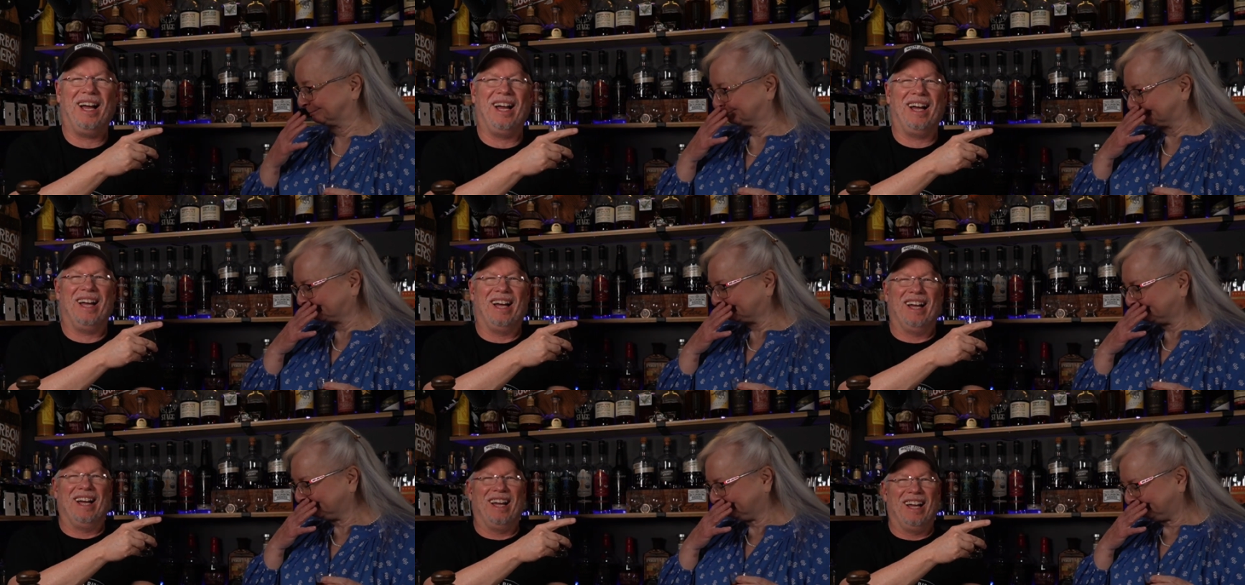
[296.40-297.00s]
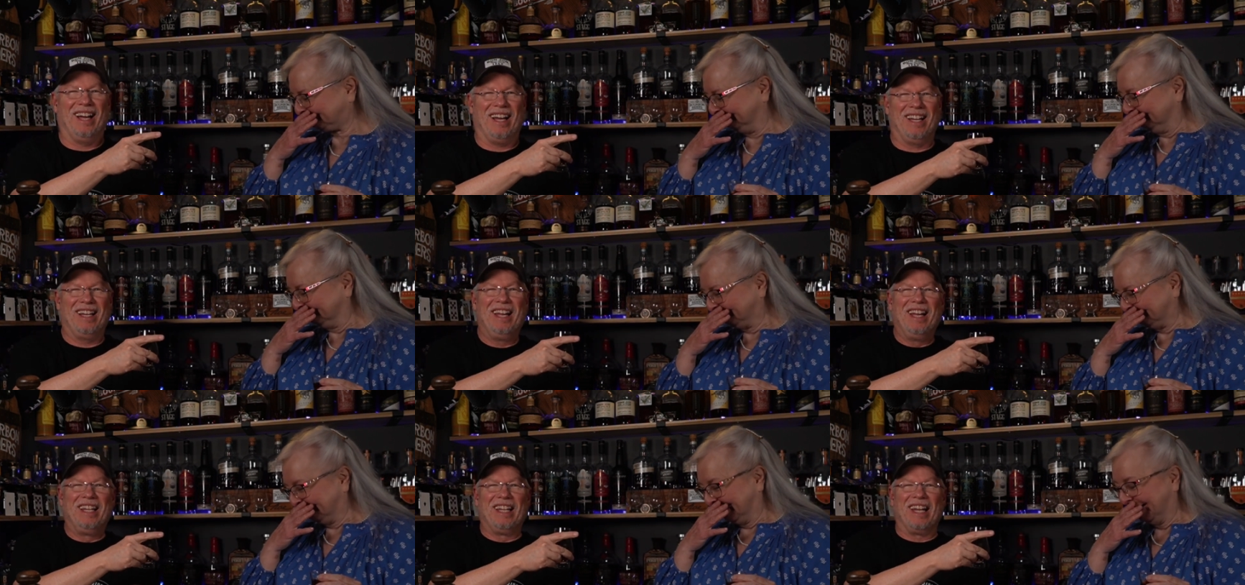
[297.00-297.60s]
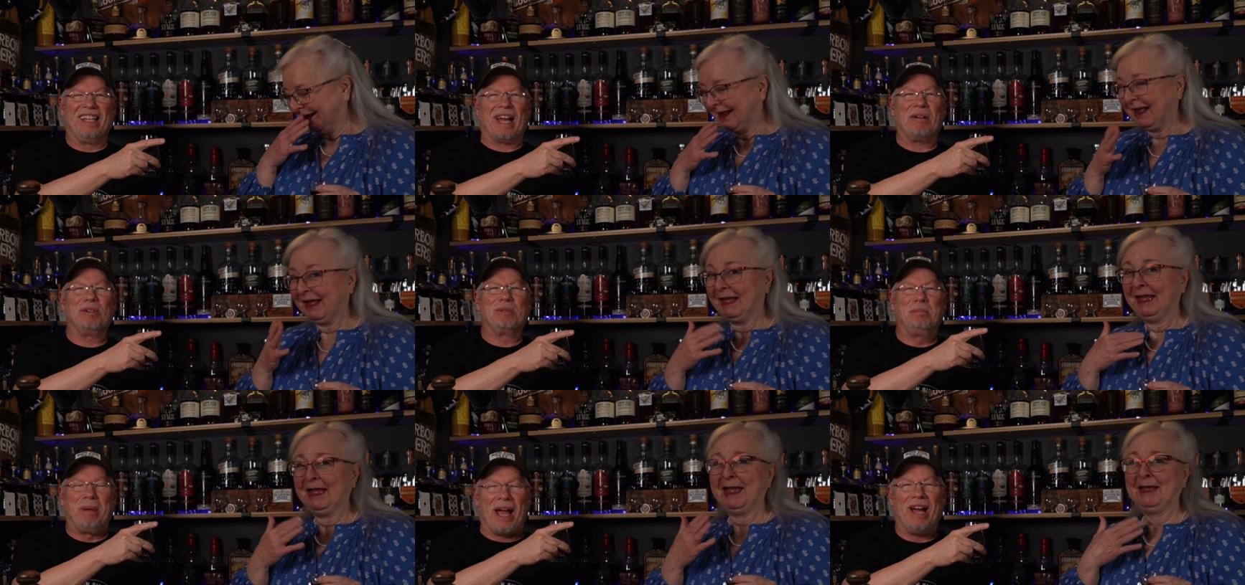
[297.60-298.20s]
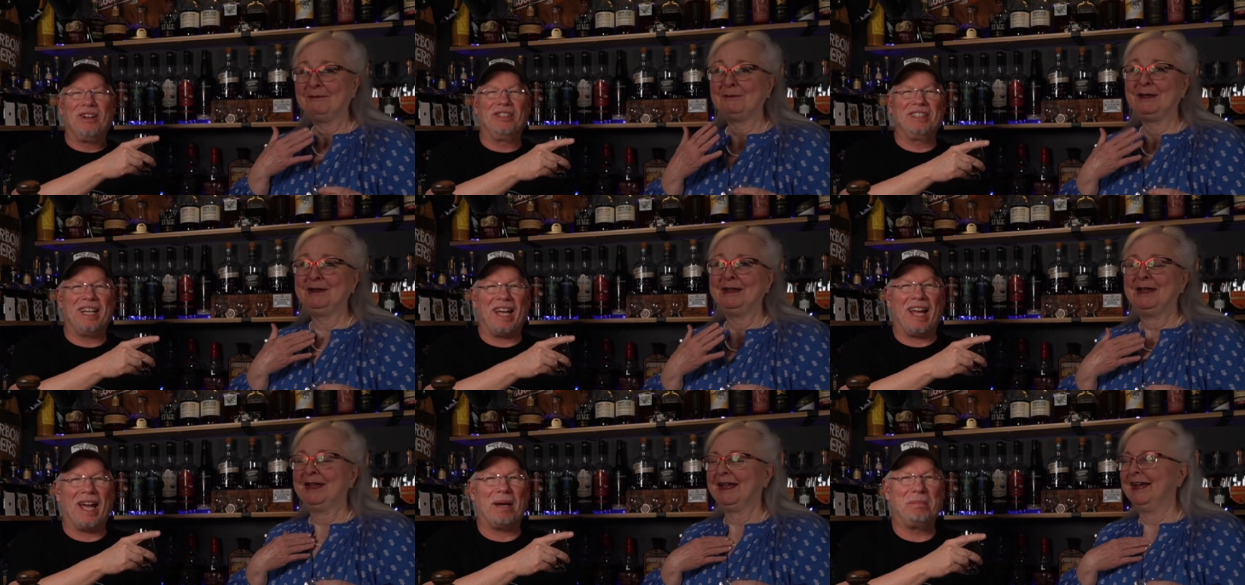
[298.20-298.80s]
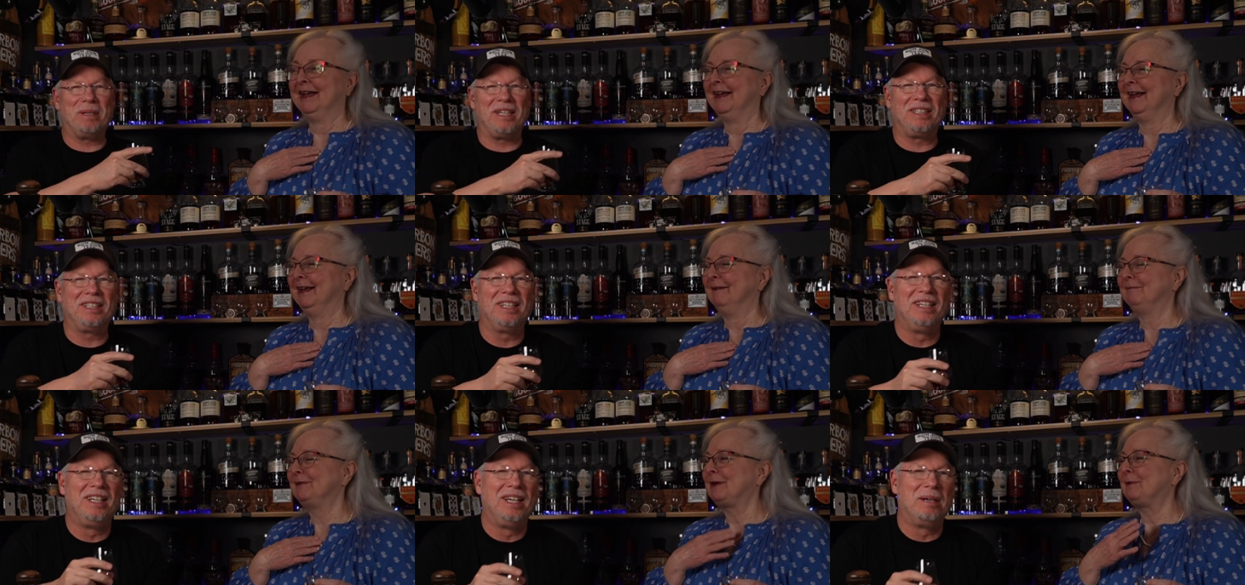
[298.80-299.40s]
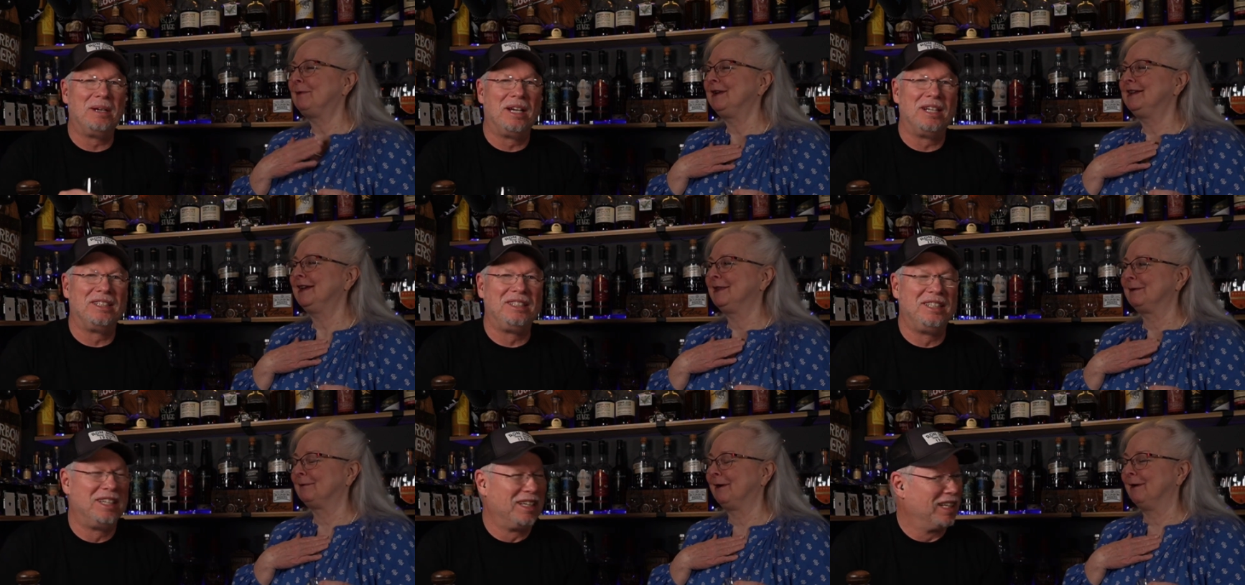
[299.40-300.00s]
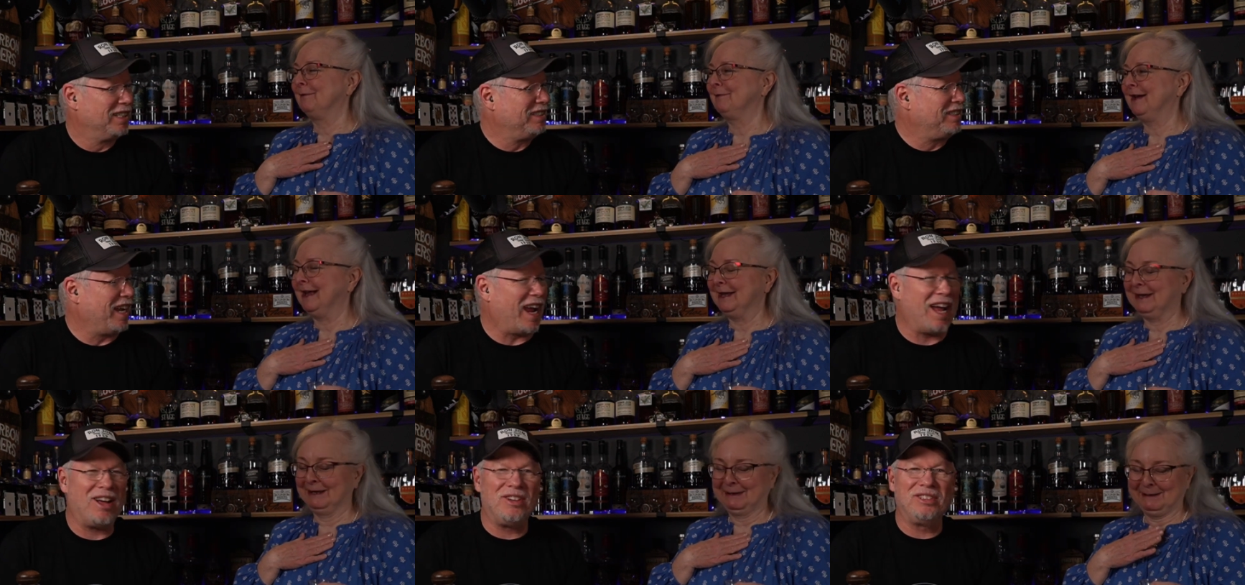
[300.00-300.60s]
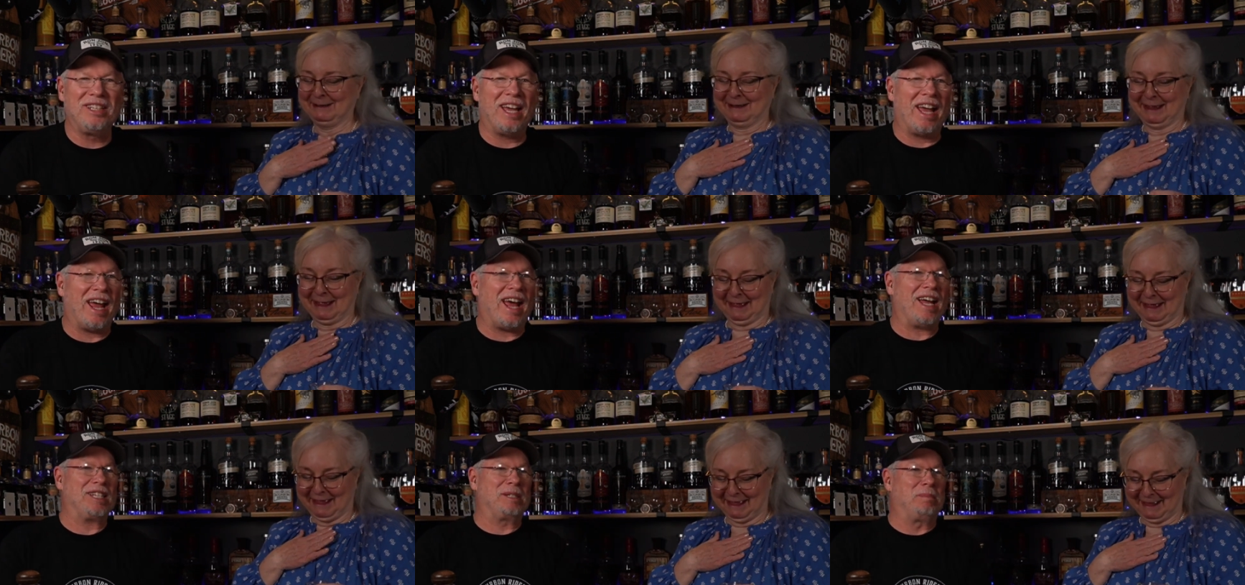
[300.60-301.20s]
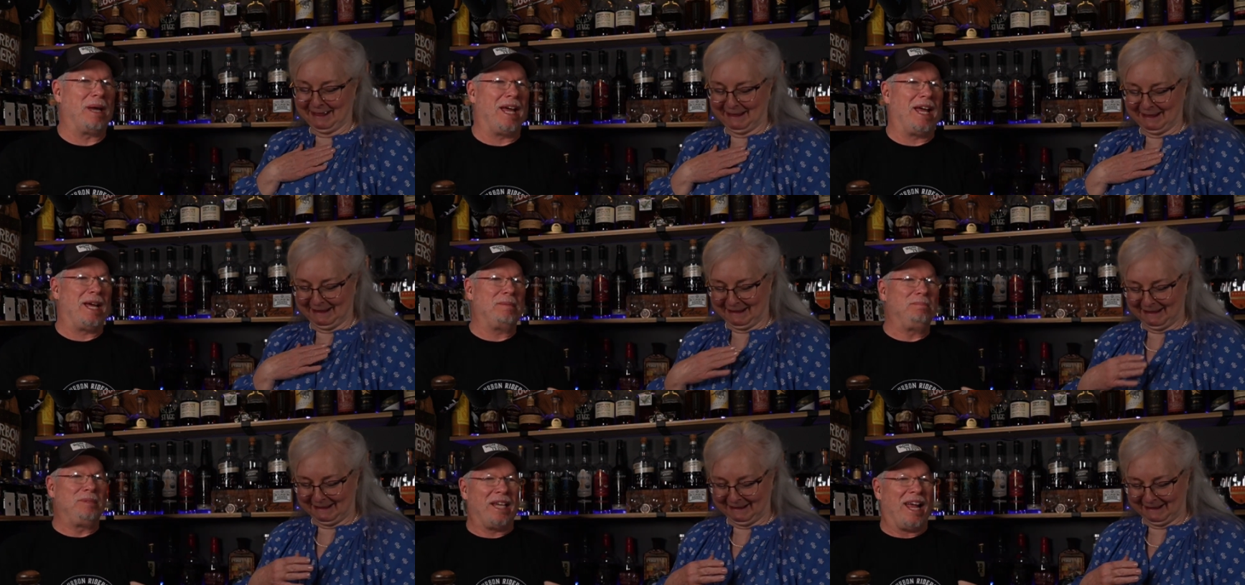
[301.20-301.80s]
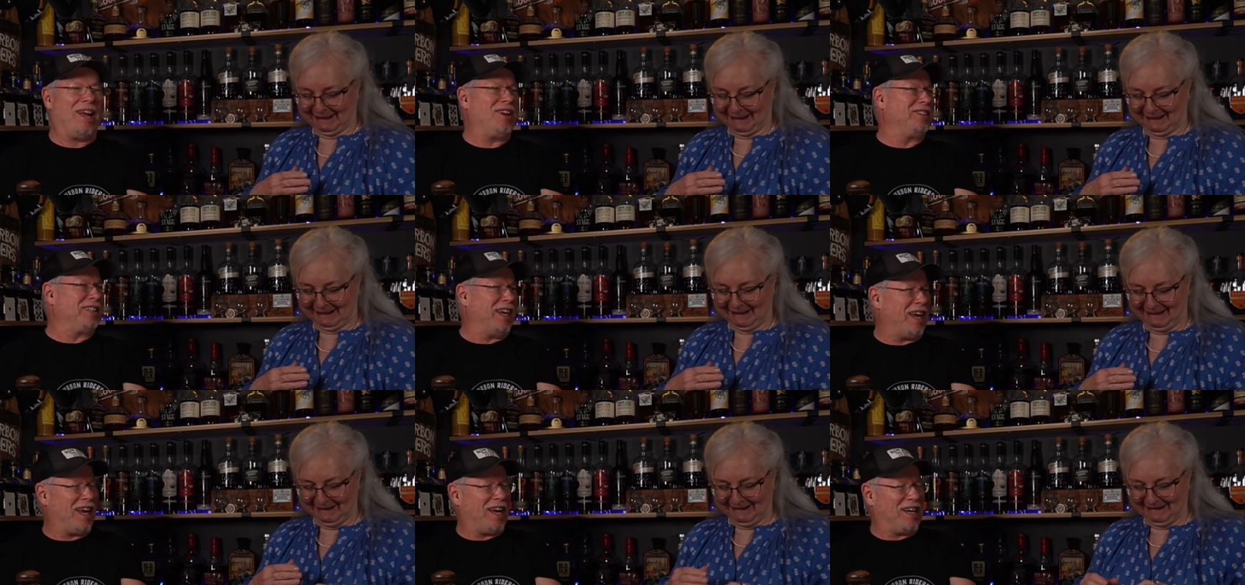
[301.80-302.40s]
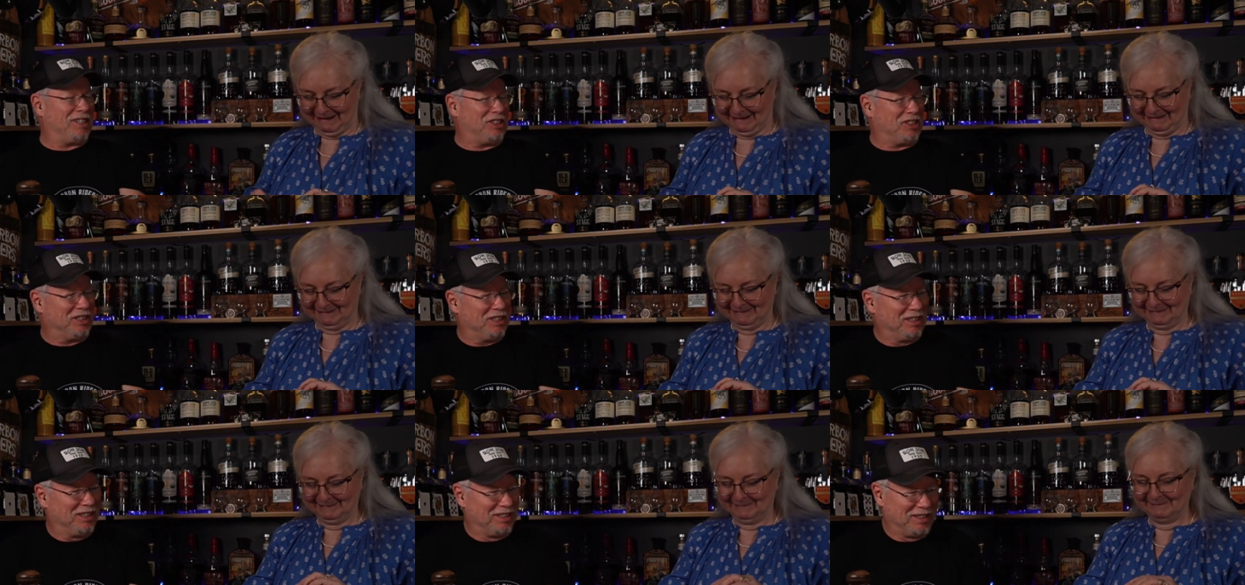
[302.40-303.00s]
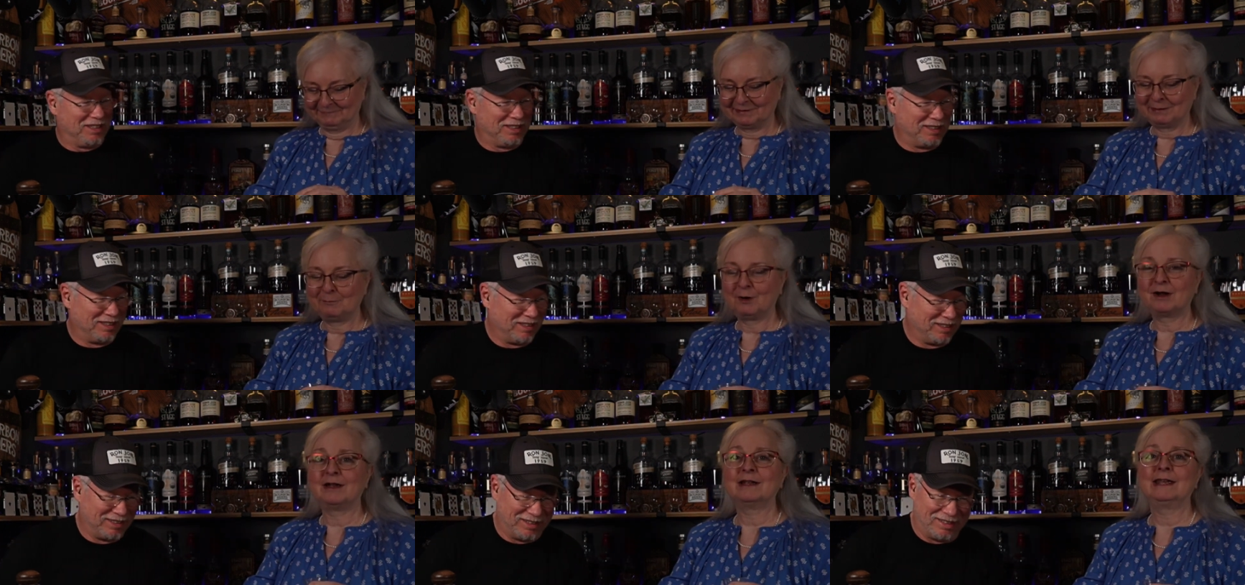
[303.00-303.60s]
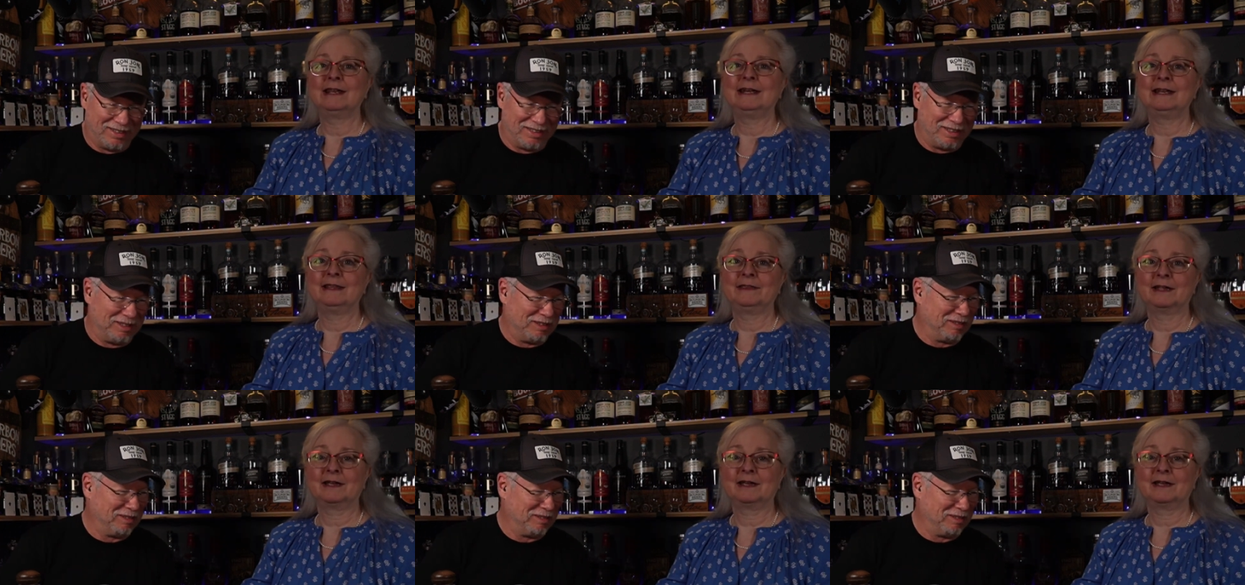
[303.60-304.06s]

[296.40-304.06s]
Speaker 1: That was bound went, to happen.
Speaker 2: Yeah, went down the wrong
Speaker 1: way. Down the hatch, babe. Down the hatch.
Speaker 2: We're gonna get it in the